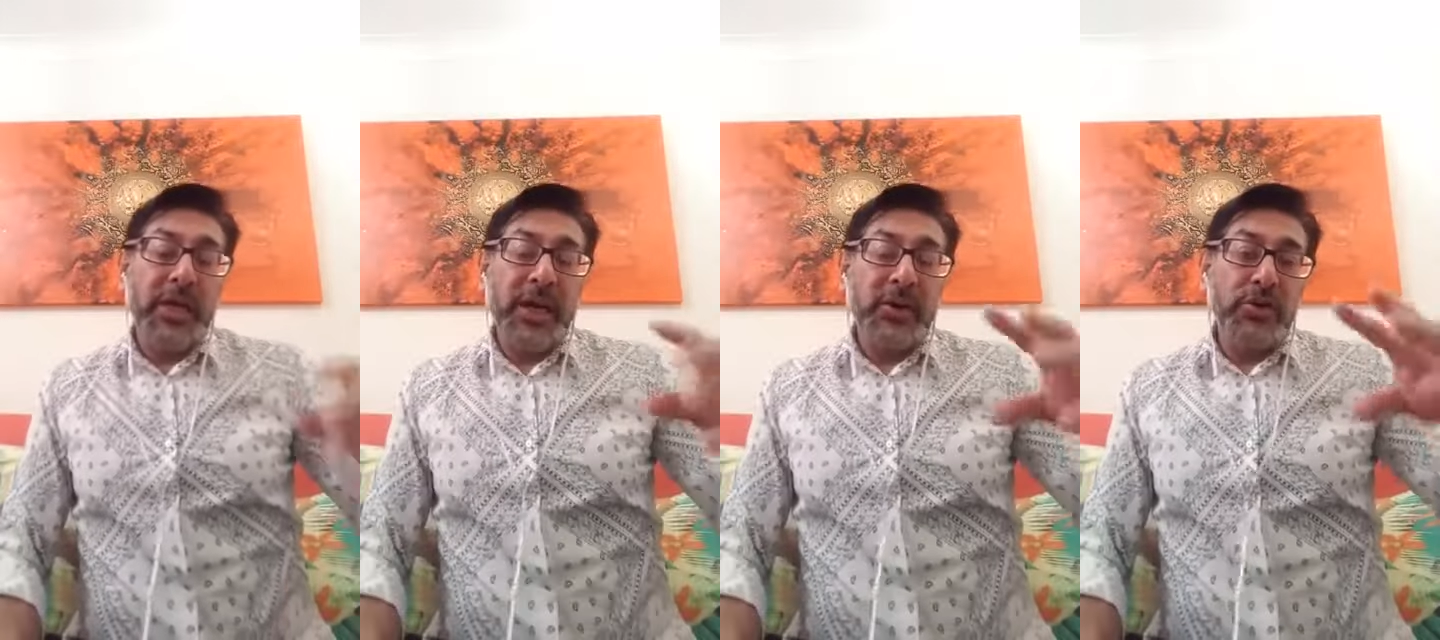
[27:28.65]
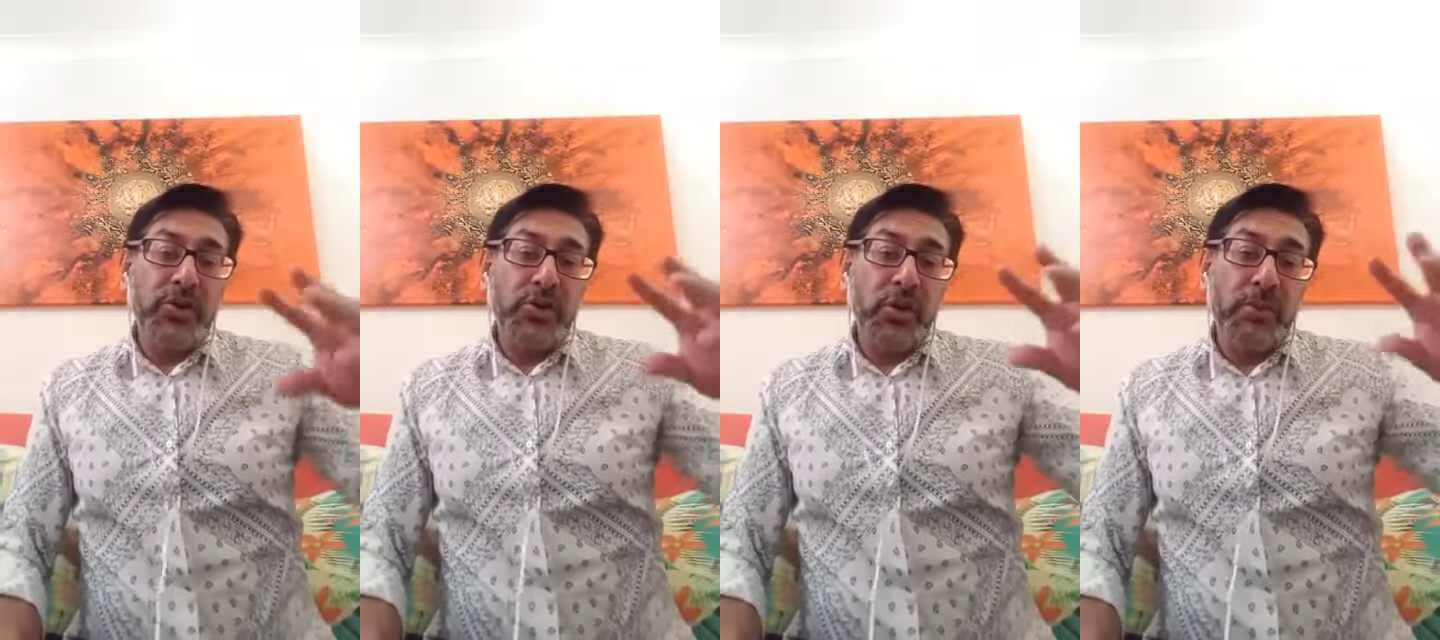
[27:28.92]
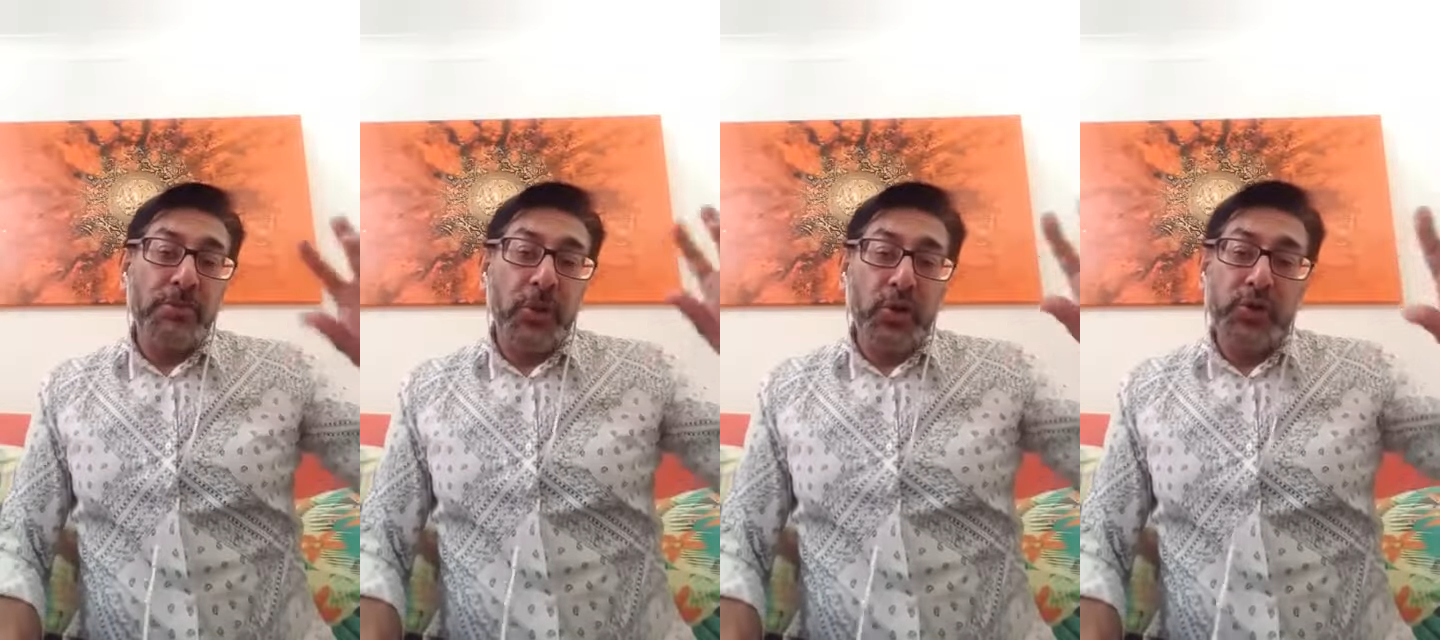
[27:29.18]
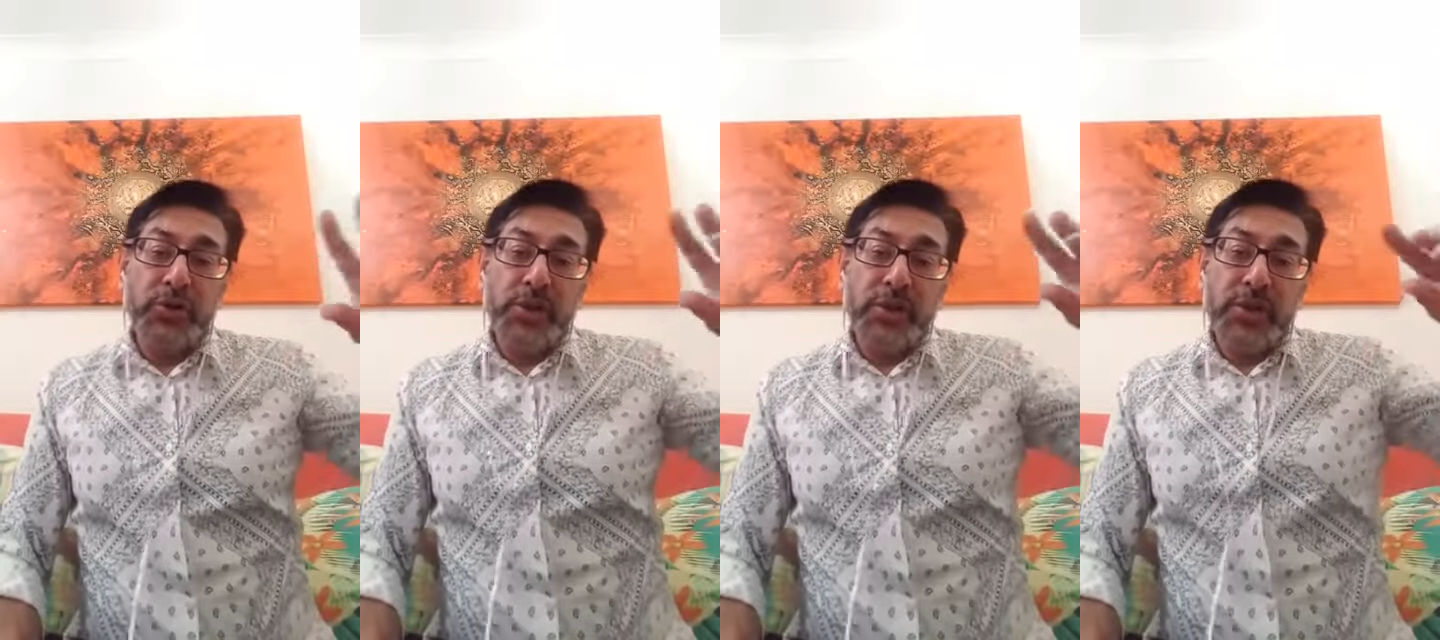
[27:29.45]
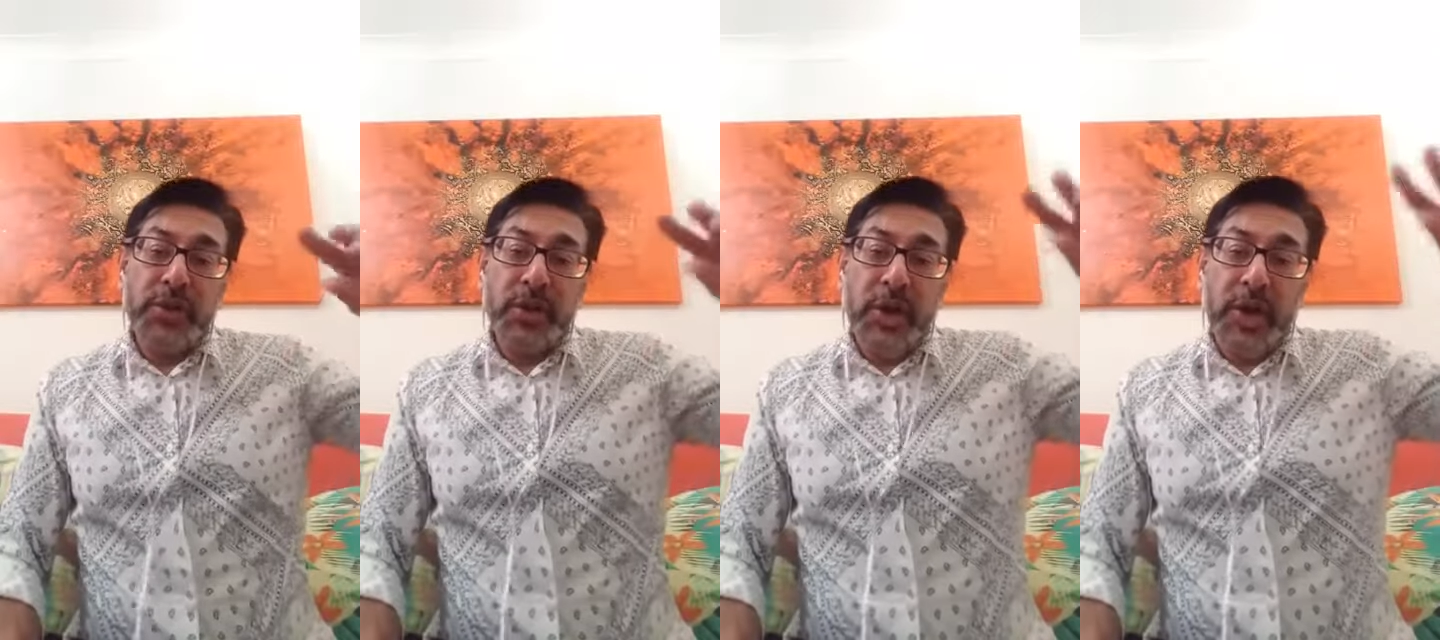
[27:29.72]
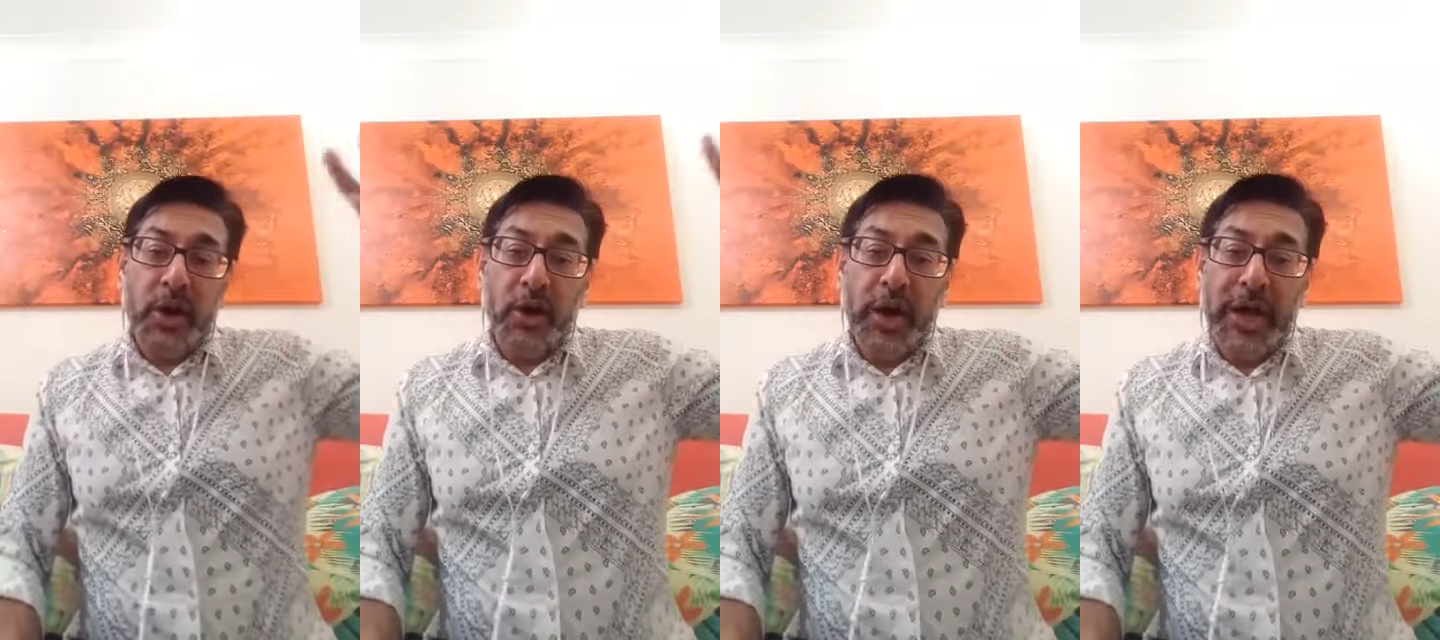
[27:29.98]
into your motion
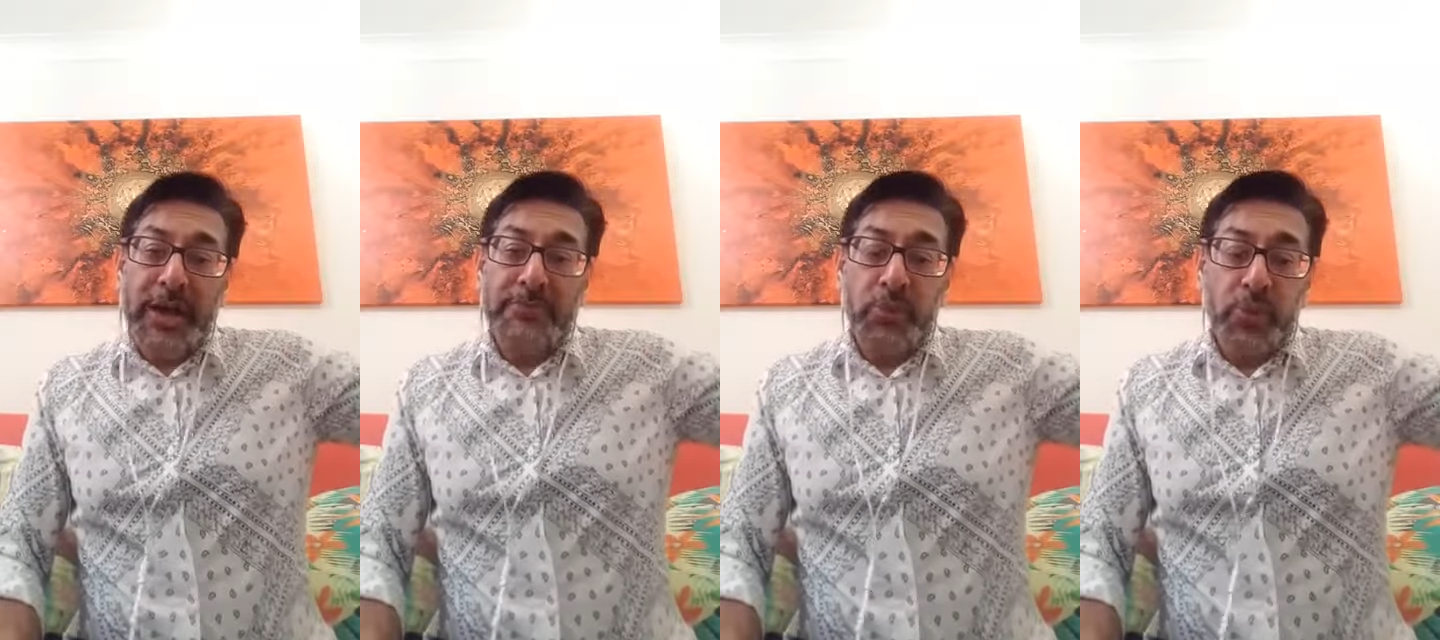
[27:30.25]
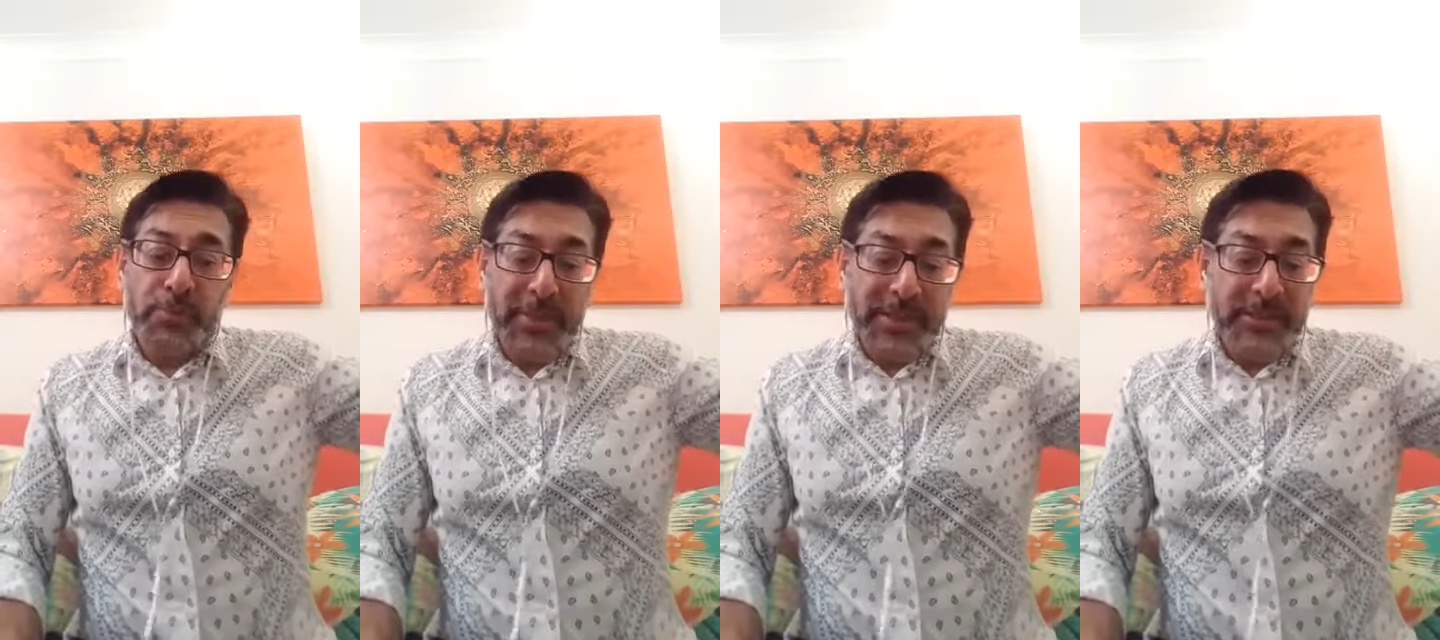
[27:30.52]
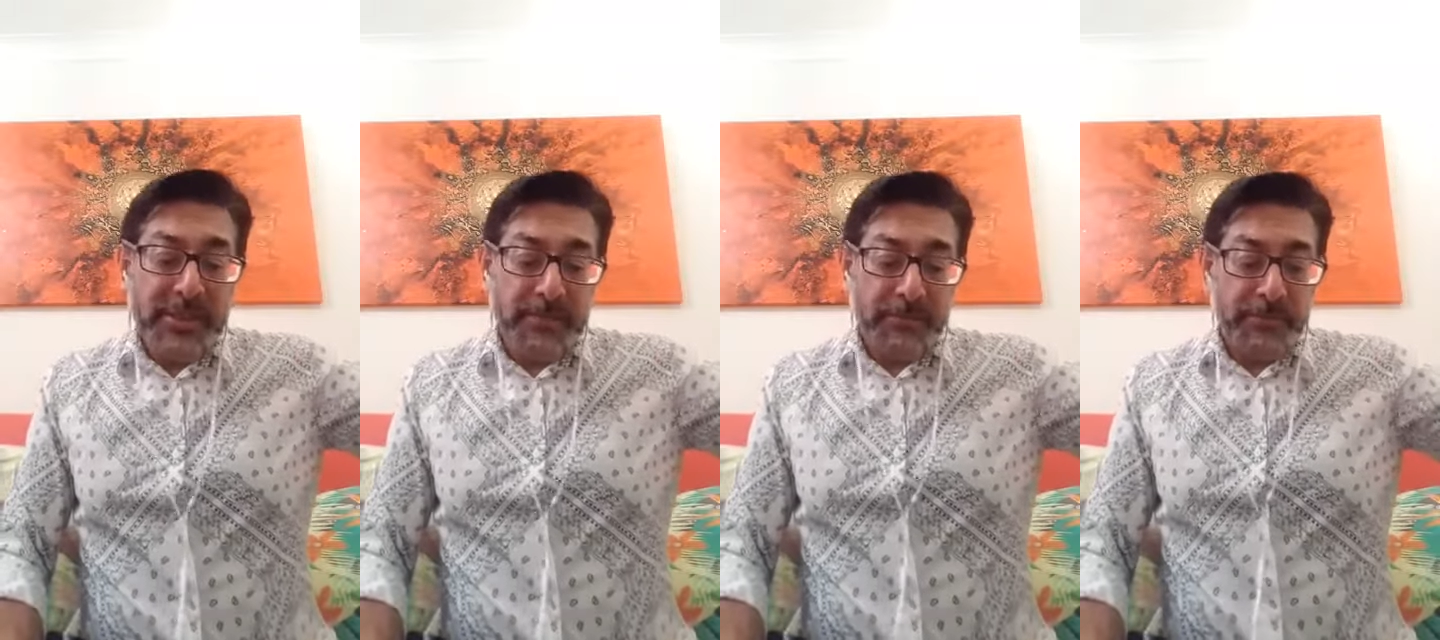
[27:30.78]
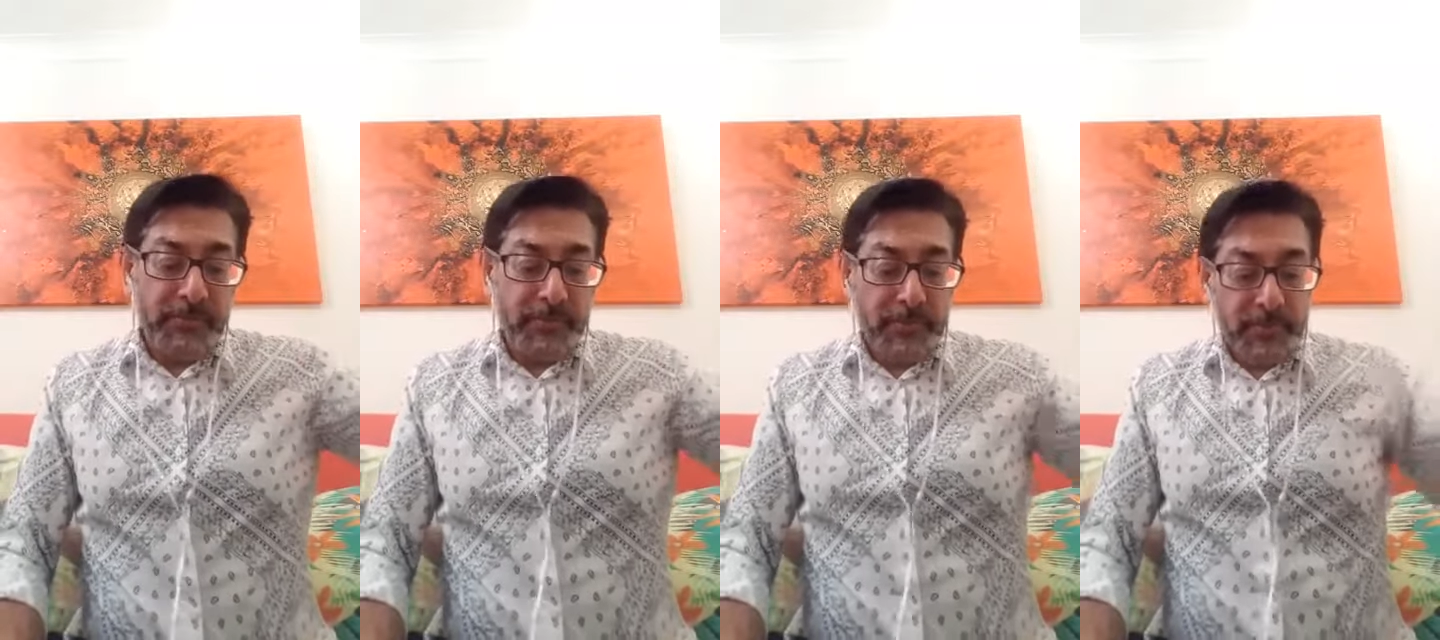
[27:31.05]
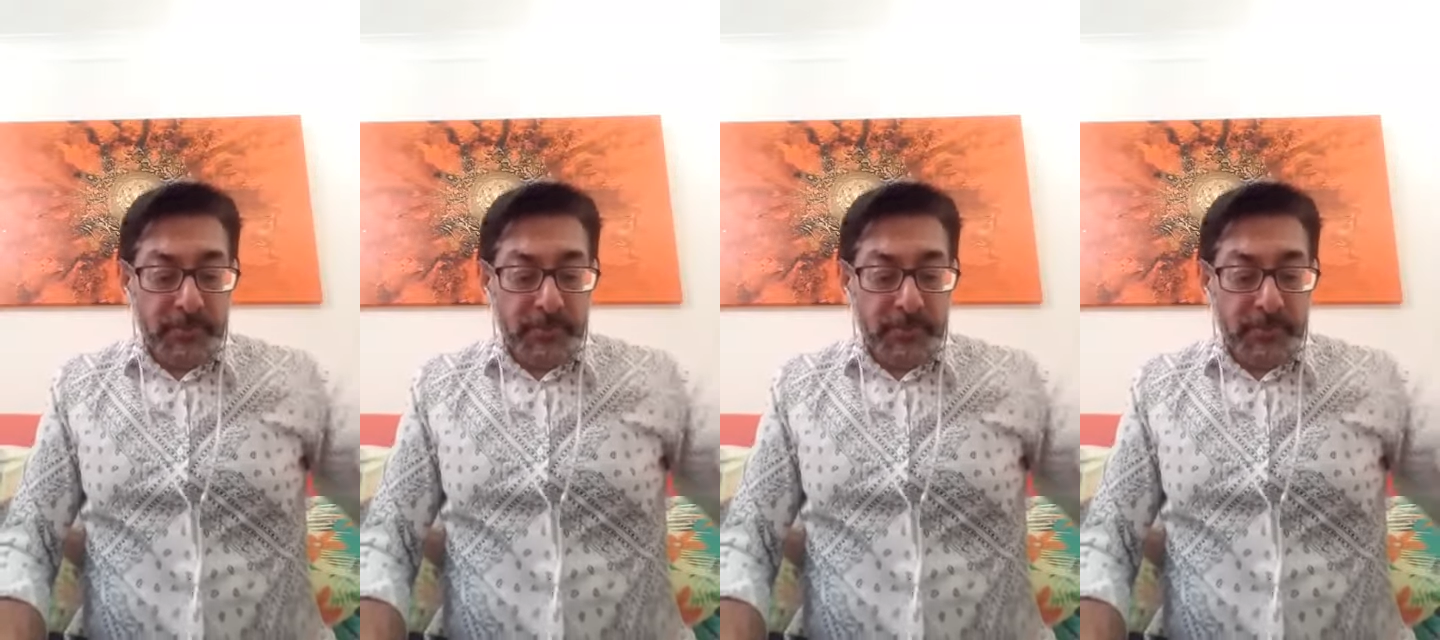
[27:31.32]
and momentum.